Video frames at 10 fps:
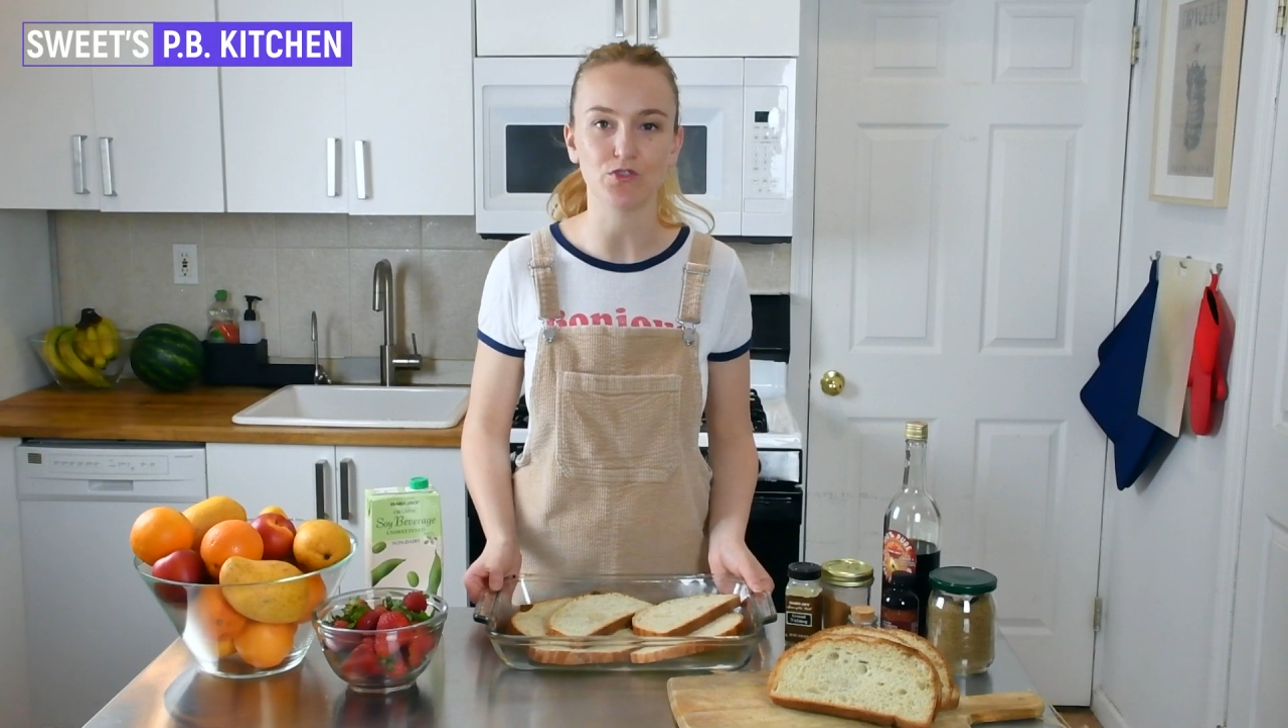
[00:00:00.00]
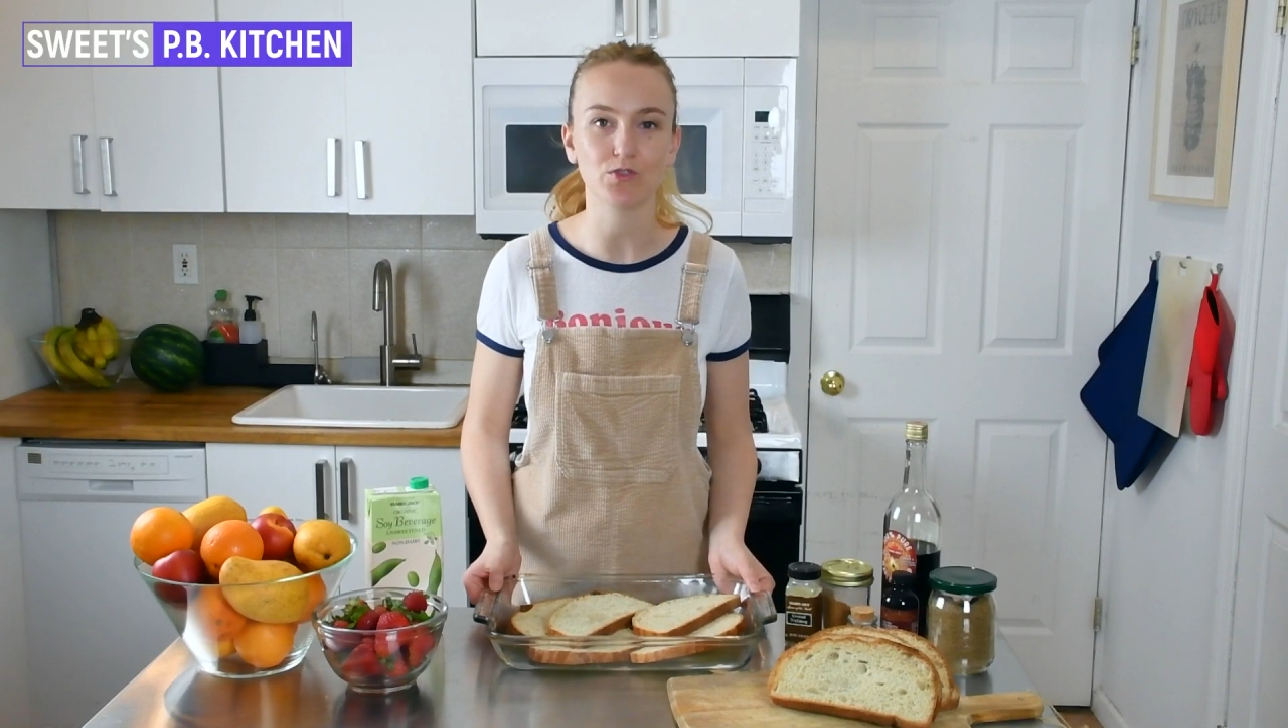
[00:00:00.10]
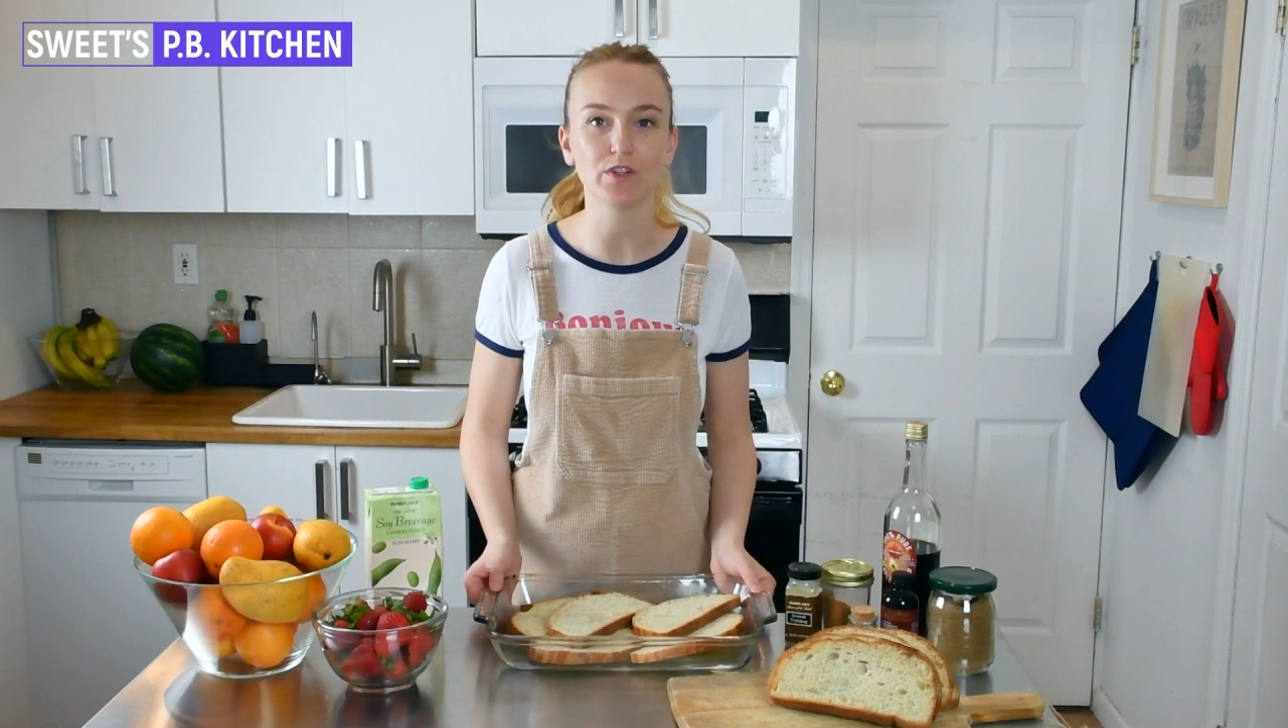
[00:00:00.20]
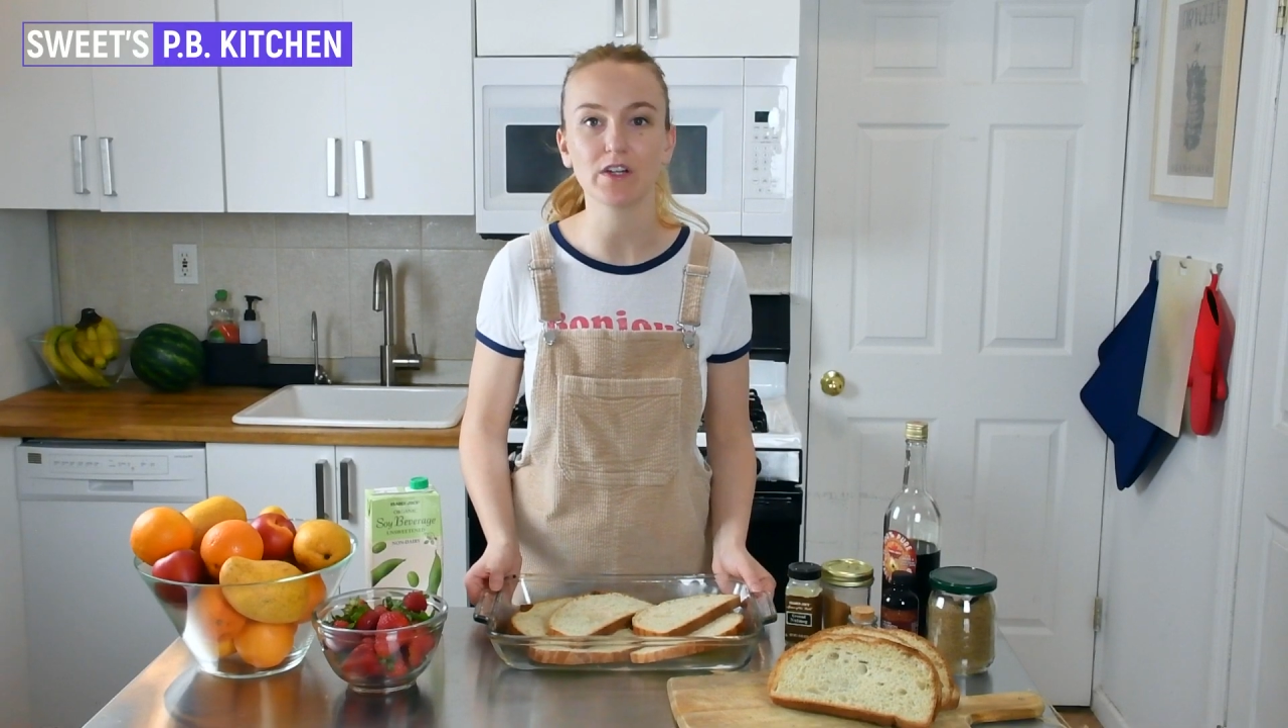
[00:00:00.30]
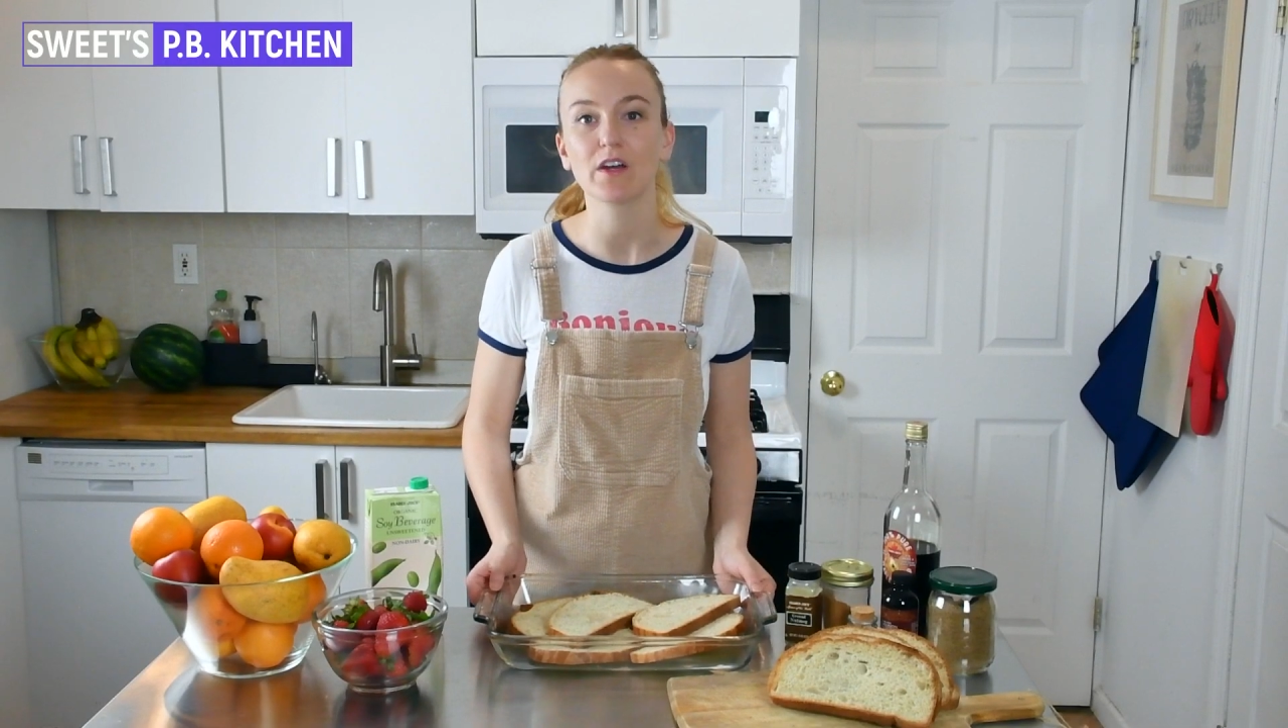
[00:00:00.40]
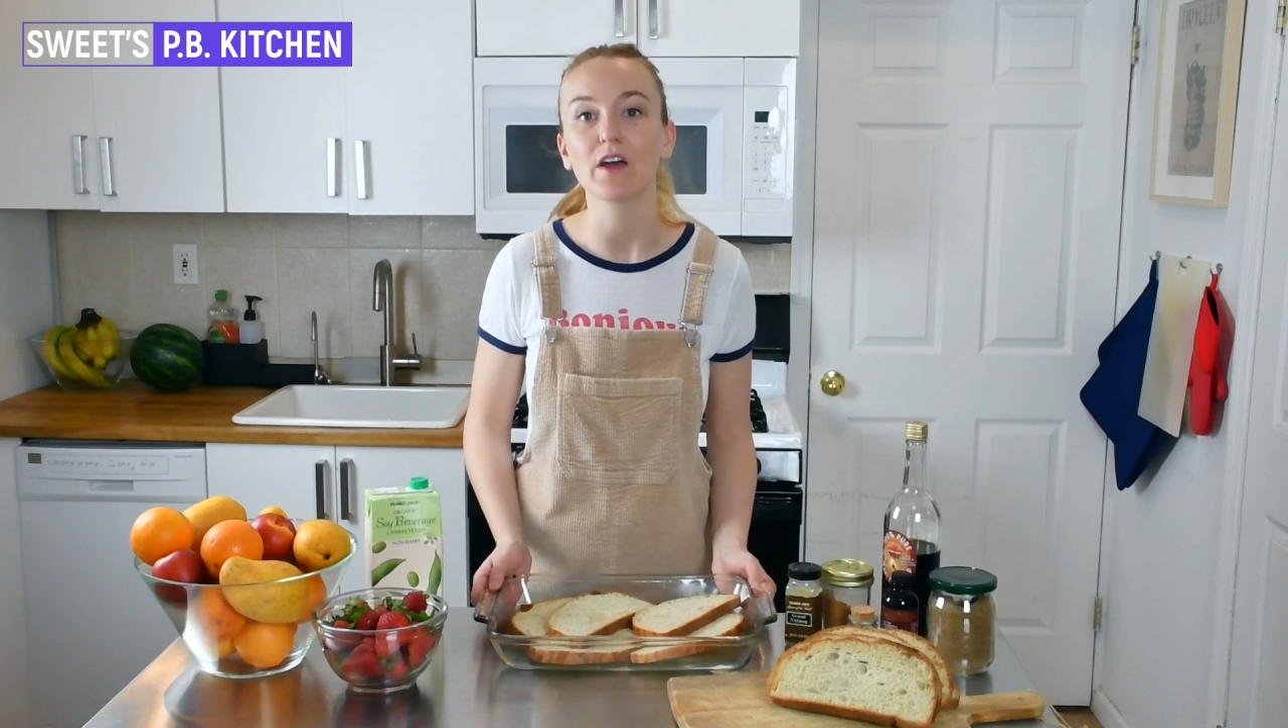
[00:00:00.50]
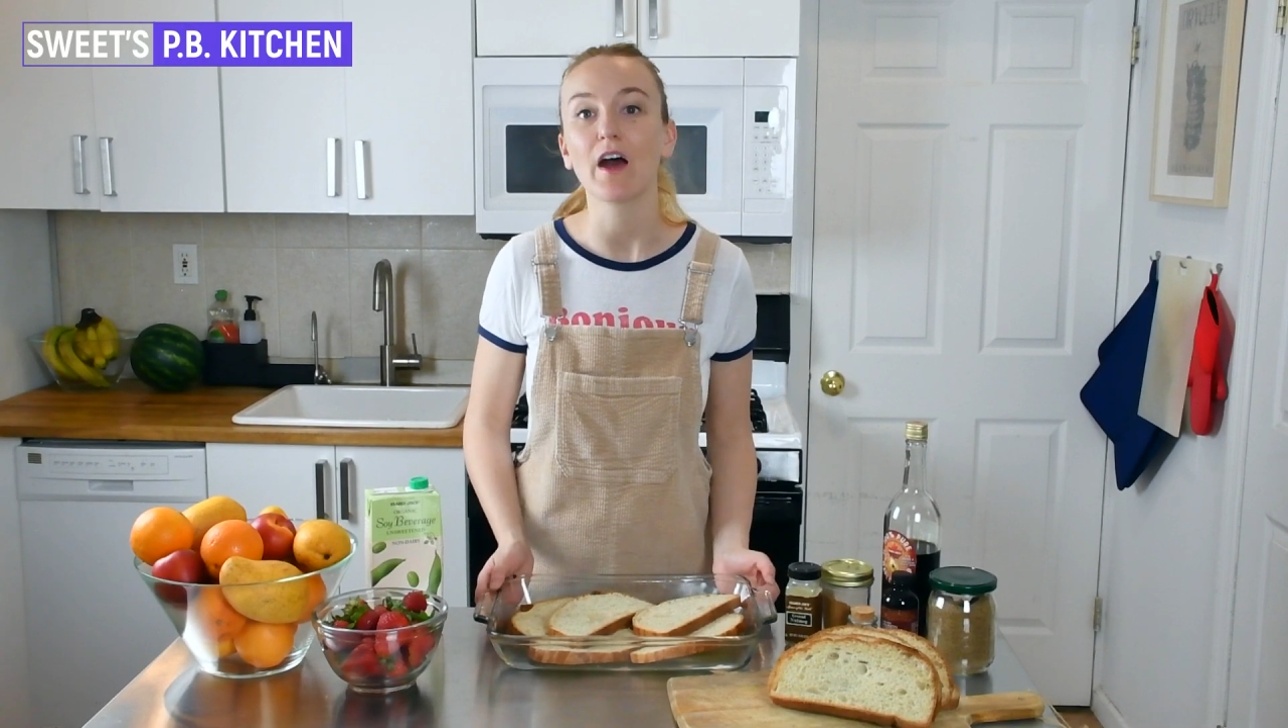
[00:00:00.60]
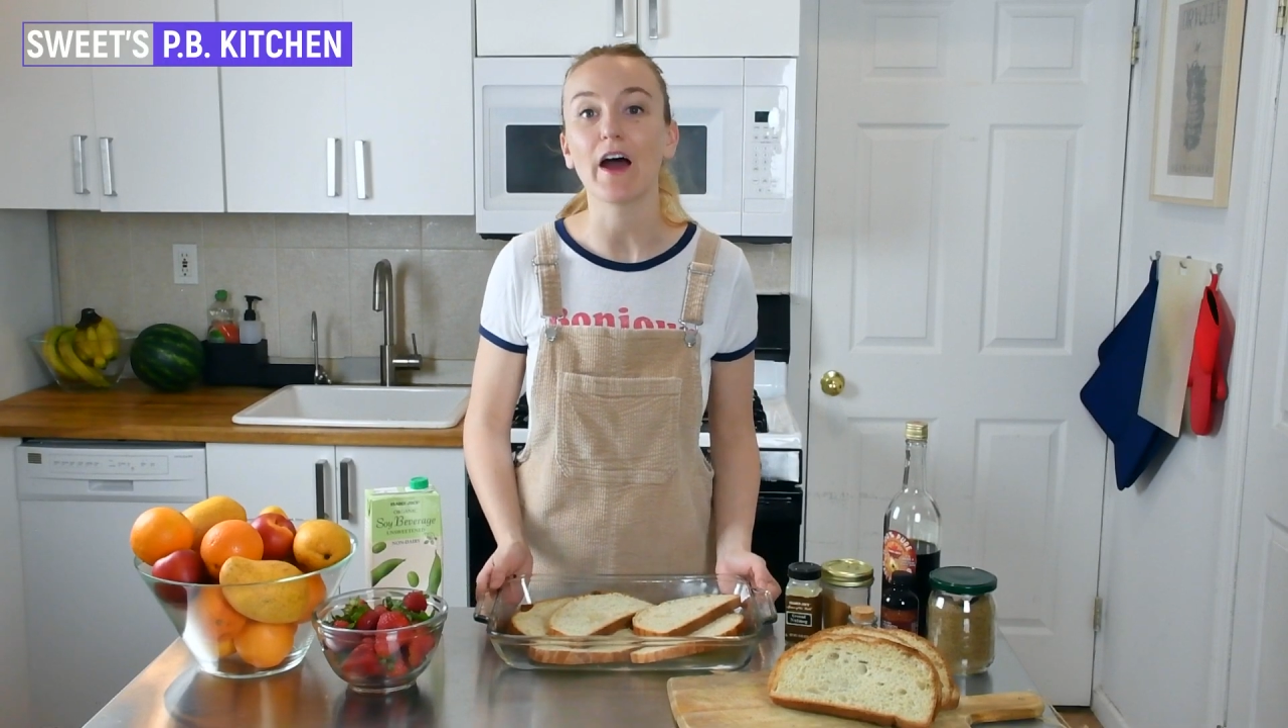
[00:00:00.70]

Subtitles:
store,